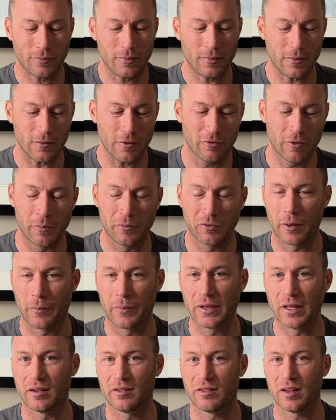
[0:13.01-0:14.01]
from
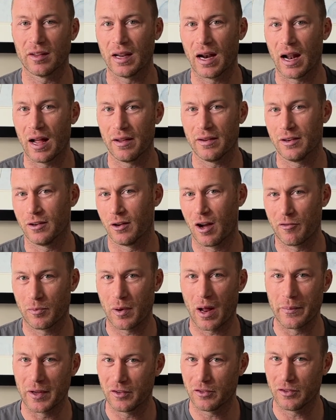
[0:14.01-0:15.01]
someone that said that I, you know, I've
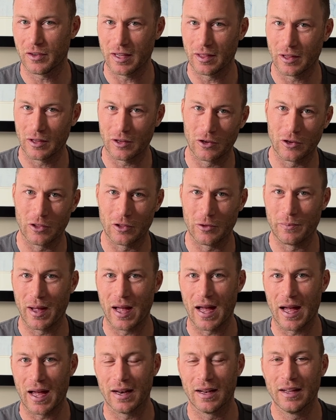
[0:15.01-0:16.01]
probably seen the good, the
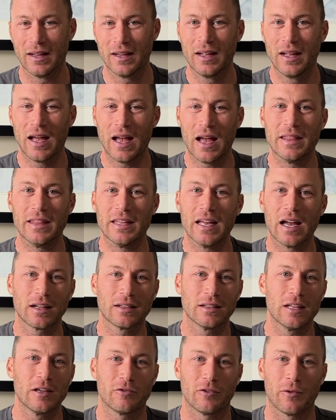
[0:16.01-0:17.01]
bad, and the
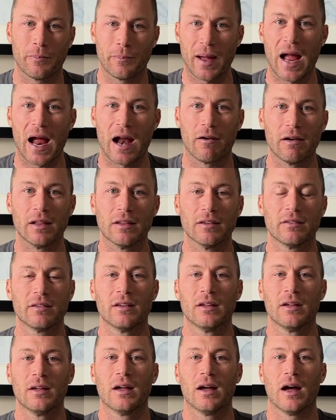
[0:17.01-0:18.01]
ugly from parents.
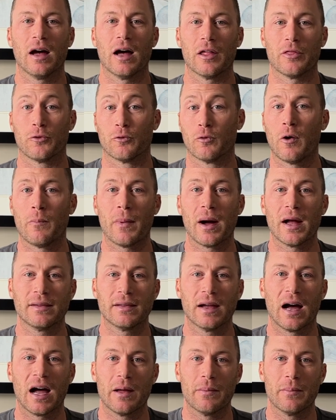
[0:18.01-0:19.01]
Uh, throughout my
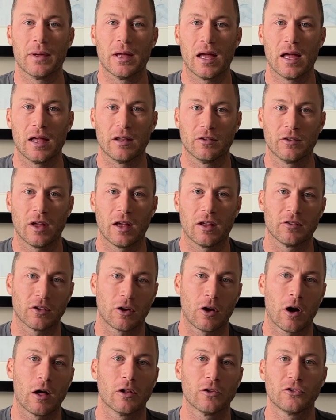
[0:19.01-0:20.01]
time as, as a
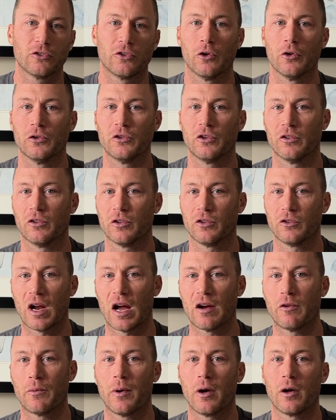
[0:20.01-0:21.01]
college coach, as a
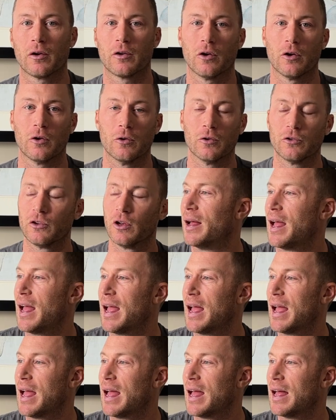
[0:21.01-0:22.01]
travel ball coach.
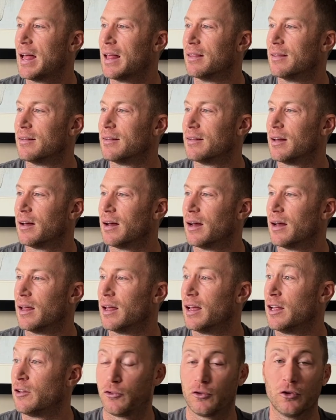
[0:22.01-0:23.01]
And uh,
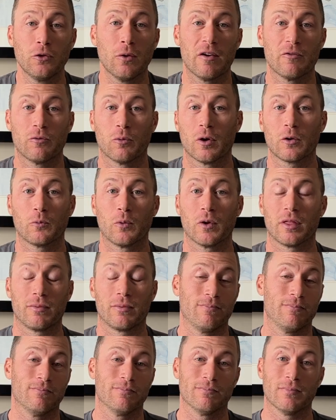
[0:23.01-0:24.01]
it's true, I've worked with
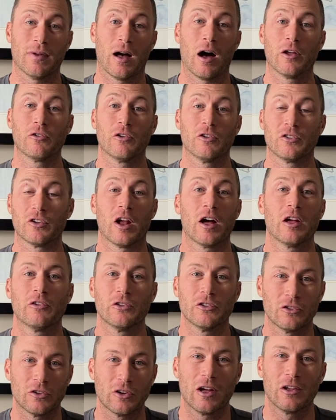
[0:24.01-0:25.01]
hundreds and
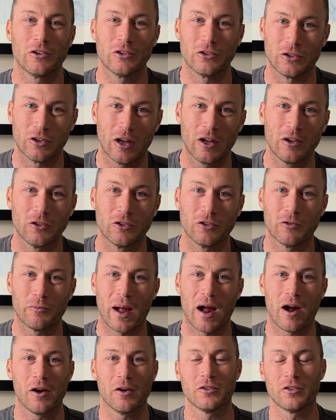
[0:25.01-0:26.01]
hundreds and hundreds and hundreds of
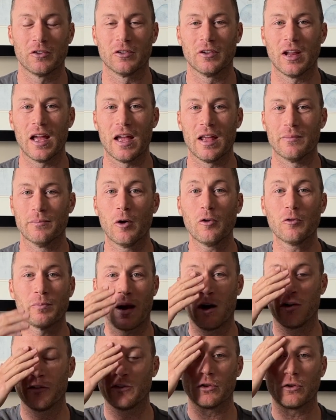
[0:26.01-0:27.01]
parents and, and most
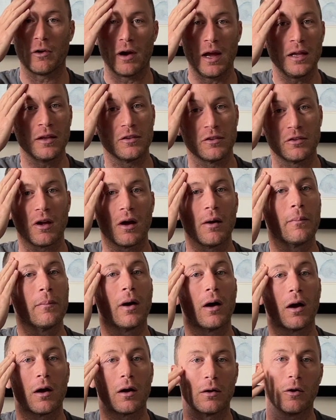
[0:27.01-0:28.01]
parents are great and some
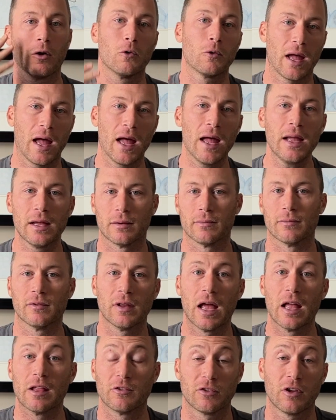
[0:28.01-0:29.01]
are okay and,
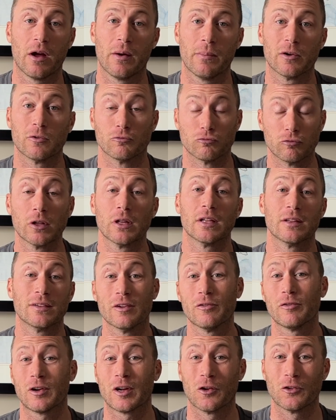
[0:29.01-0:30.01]
and some are really
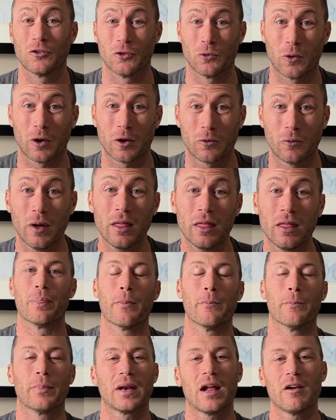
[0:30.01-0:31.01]
difficult to work with
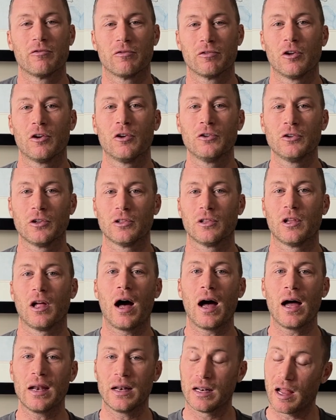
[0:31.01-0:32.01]
but i've learned a
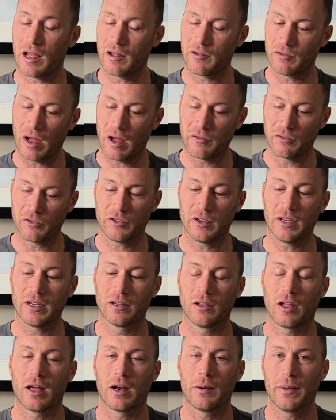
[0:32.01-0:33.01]
lot and I've, I've seen a
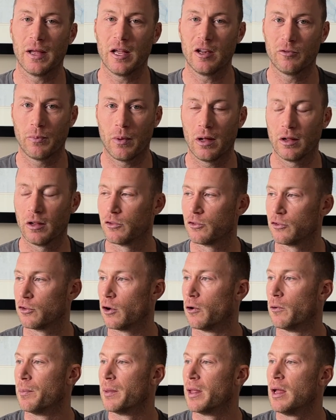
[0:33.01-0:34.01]
lot of baseball and
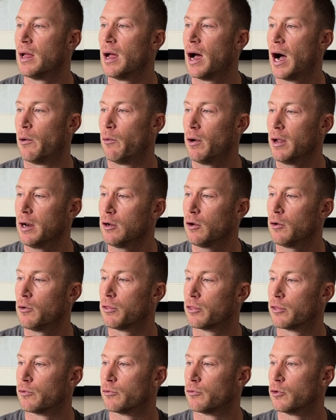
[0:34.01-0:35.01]
so i want to go
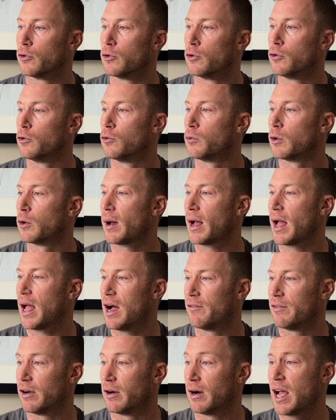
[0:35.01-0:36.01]
through what do i
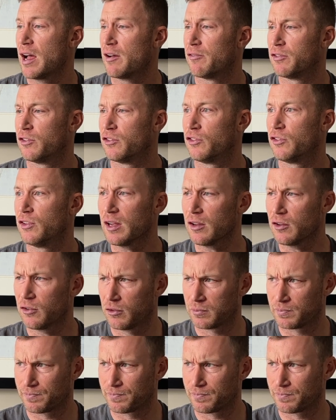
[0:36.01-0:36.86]
have here i have six